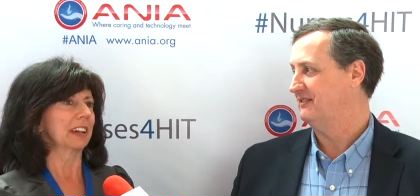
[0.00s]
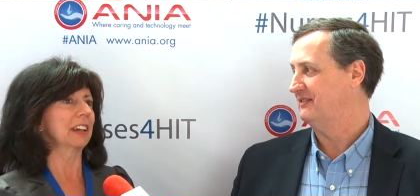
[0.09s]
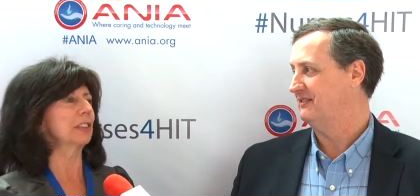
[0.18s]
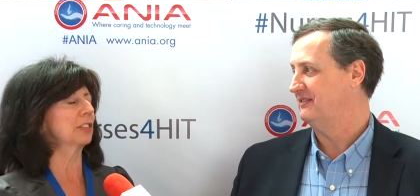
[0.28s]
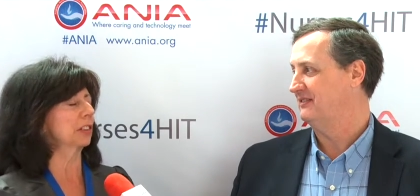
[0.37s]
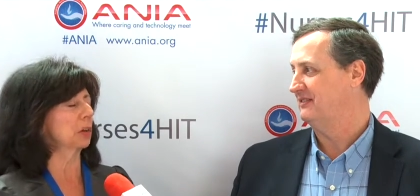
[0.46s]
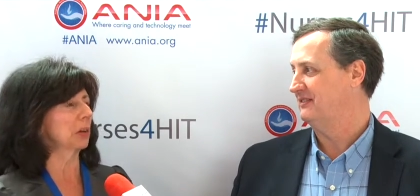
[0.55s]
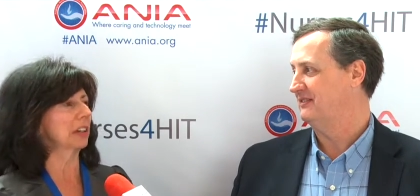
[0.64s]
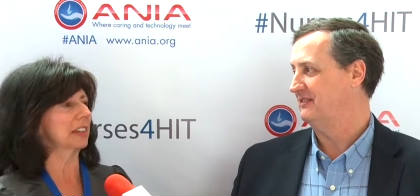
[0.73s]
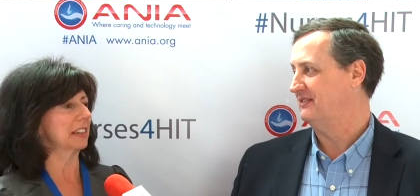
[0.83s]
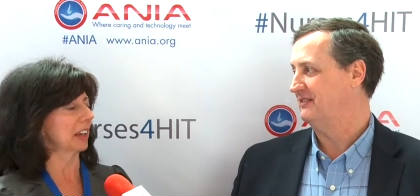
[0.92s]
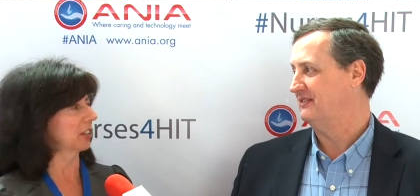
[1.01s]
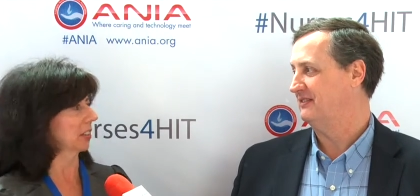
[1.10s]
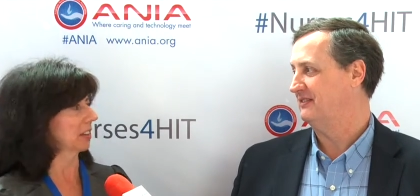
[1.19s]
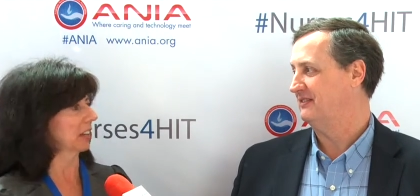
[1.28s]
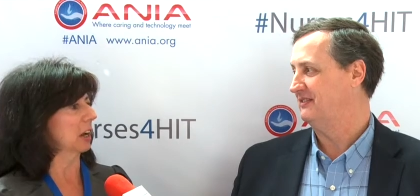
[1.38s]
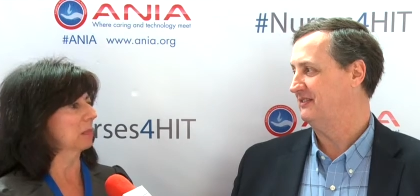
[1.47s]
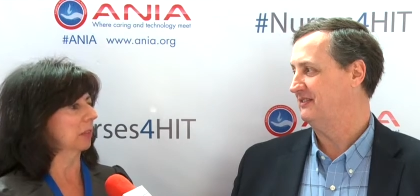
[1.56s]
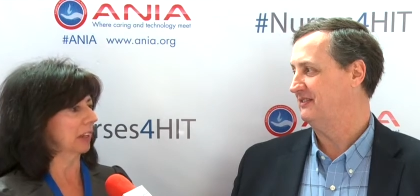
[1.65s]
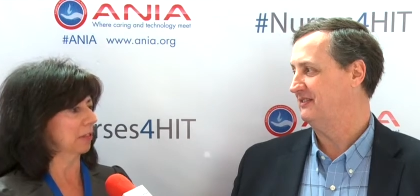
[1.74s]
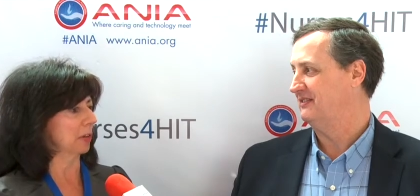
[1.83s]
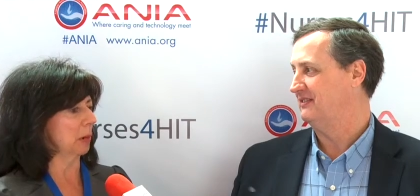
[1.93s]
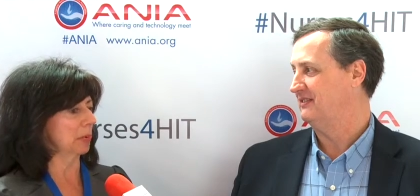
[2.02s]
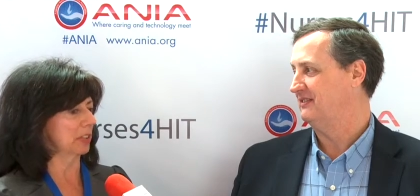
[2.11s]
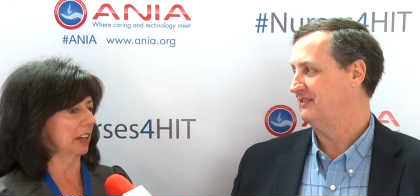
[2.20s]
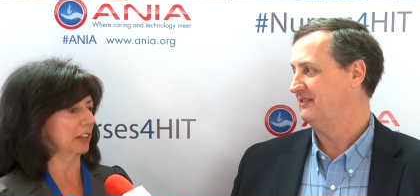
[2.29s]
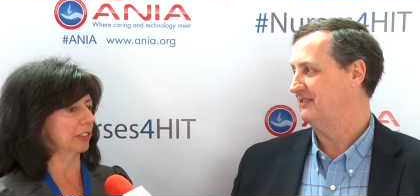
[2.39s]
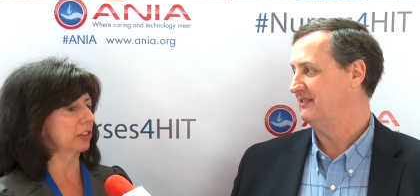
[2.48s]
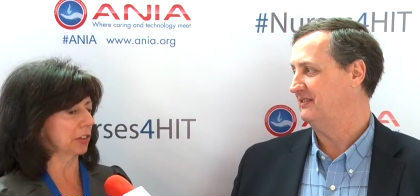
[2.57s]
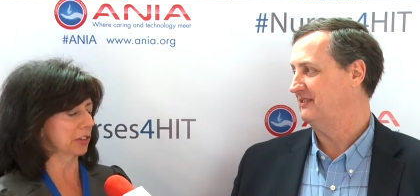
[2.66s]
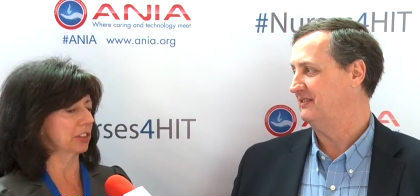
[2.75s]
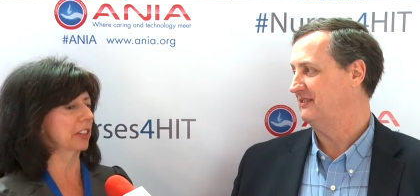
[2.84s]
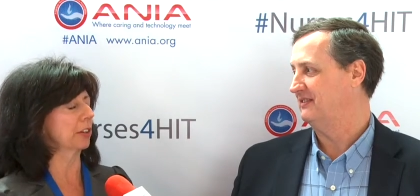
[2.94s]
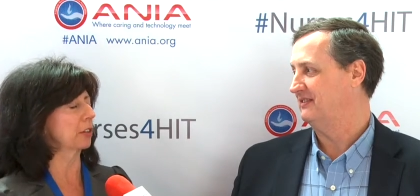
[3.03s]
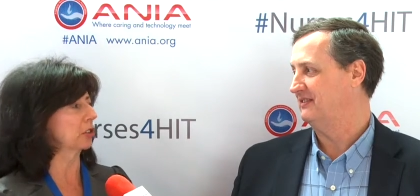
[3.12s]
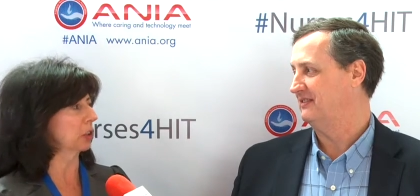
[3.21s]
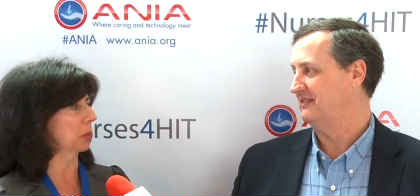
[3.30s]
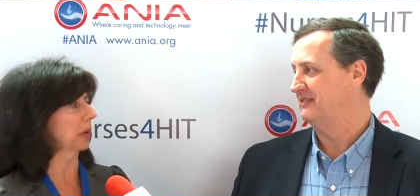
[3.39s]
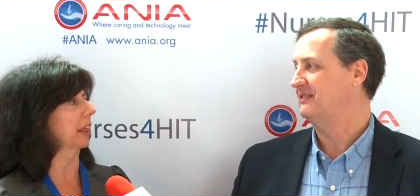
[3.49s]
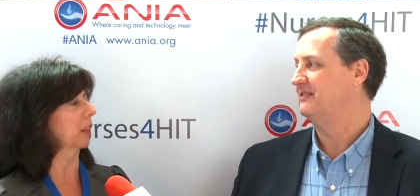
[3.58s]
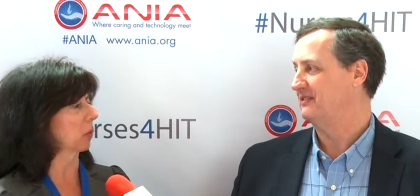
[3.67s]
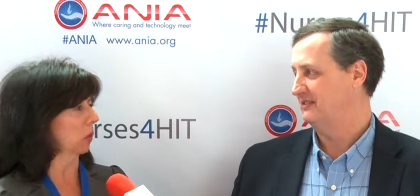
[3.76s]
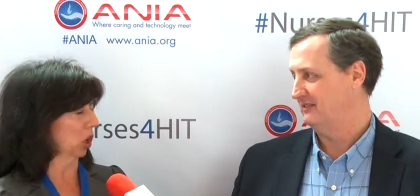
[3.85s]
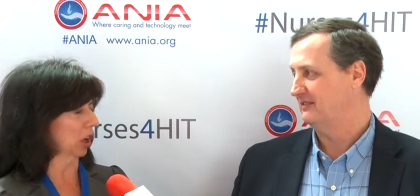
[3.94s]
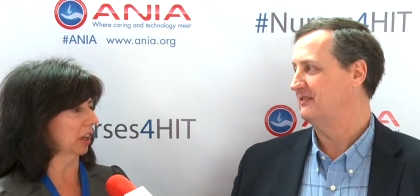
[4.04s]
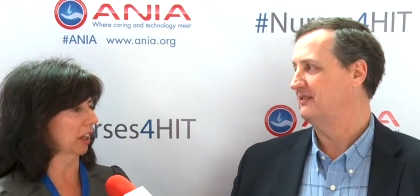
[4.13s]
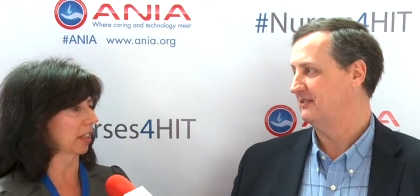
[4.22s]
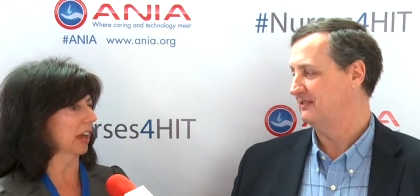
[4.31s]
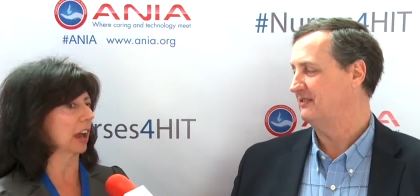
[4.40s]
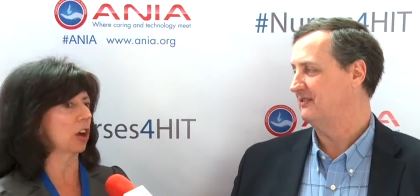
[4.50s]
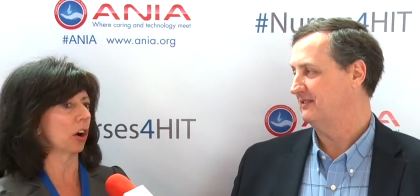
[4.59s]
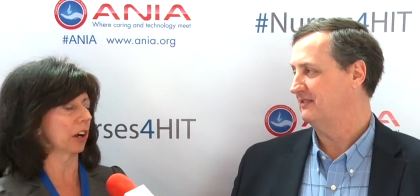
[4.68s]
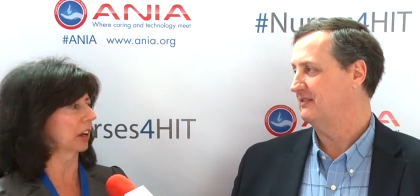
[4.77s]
Speaker 1: it is the organization that I believe represents the nurses that are doing the work that our